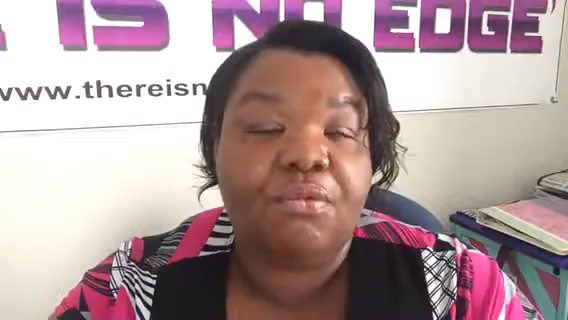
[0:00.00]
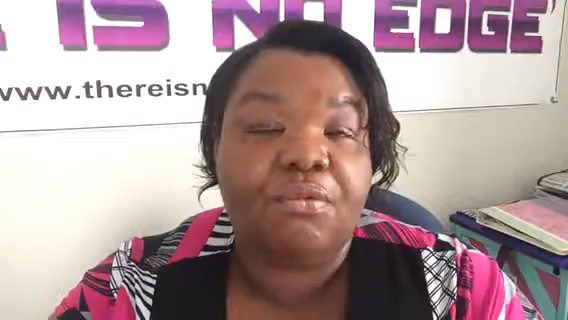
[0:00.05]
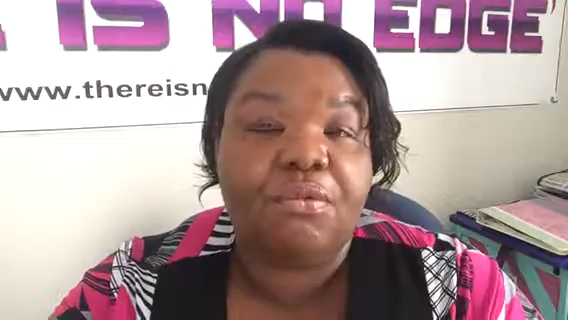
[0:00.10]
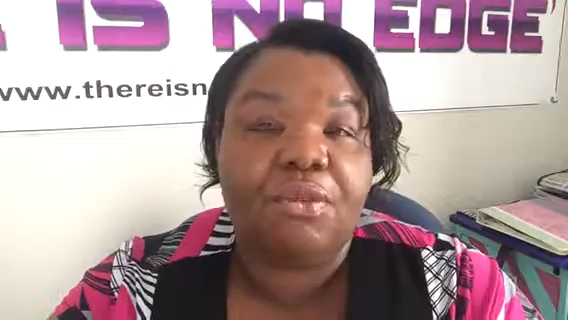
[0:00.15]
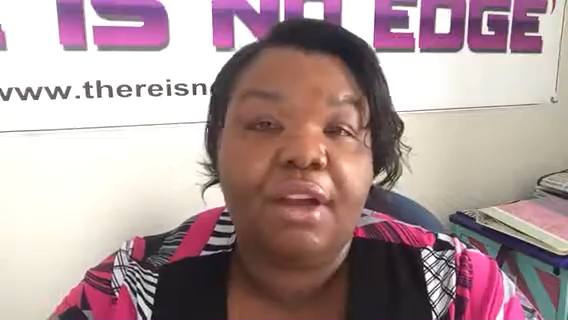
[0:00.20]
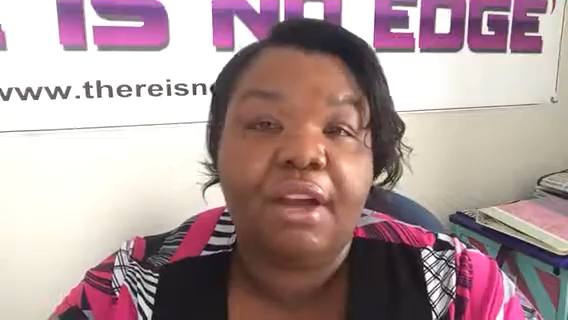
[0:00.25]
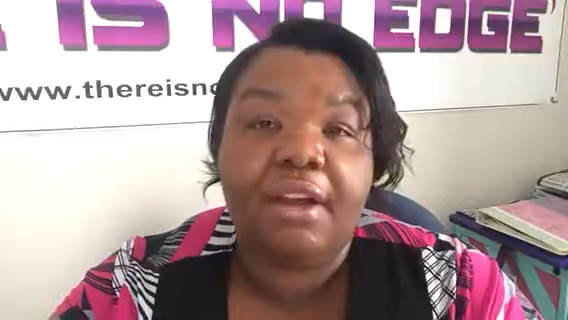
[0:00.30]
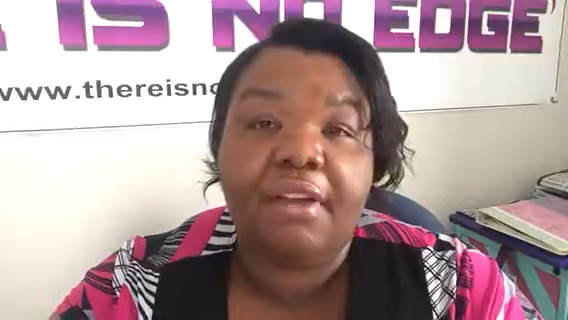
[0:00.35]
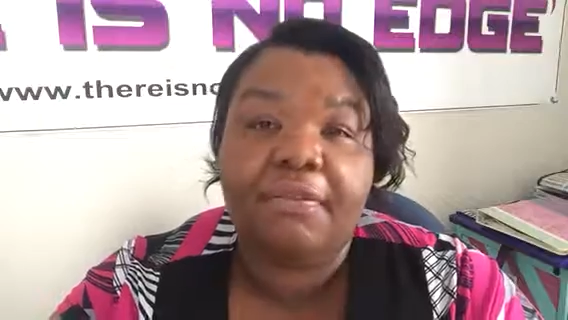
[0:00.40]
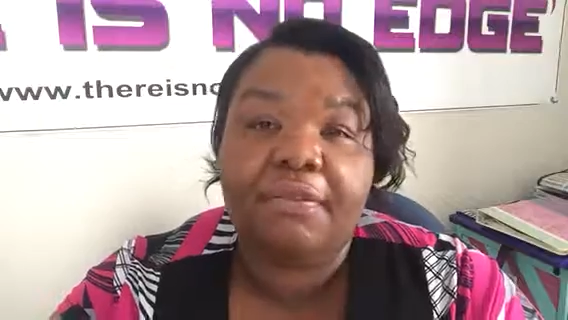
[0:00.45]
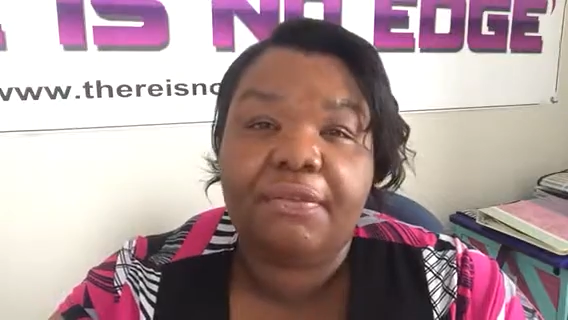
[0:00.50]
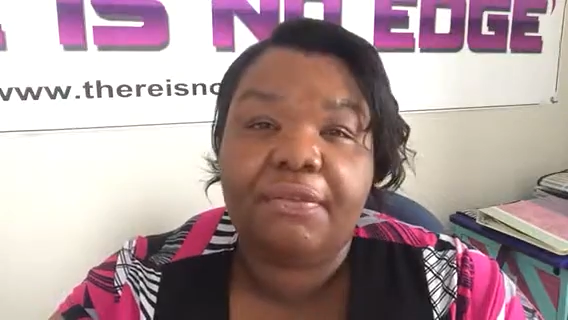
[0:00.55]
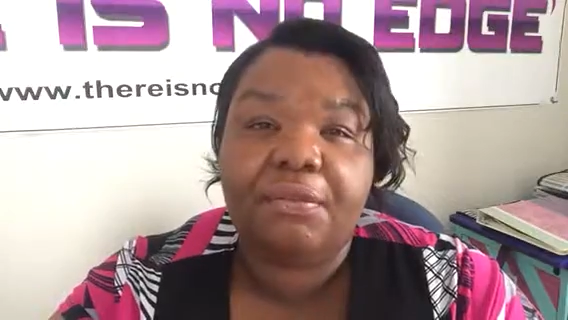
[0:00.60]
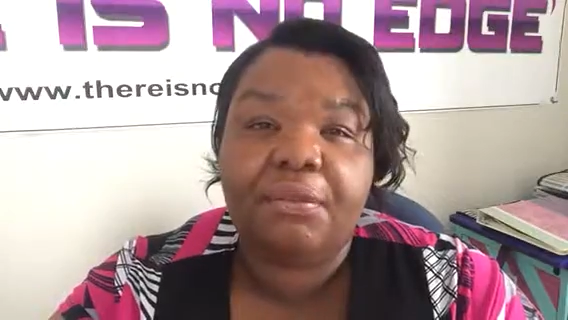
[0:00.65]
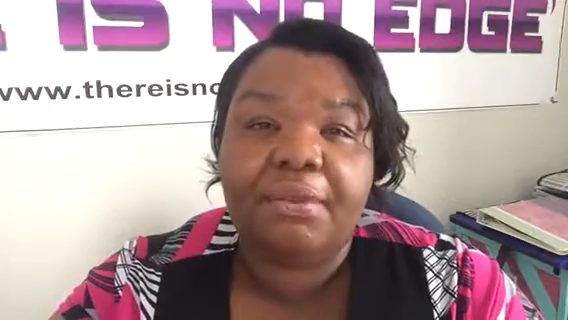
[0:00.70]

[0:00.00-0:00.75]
rough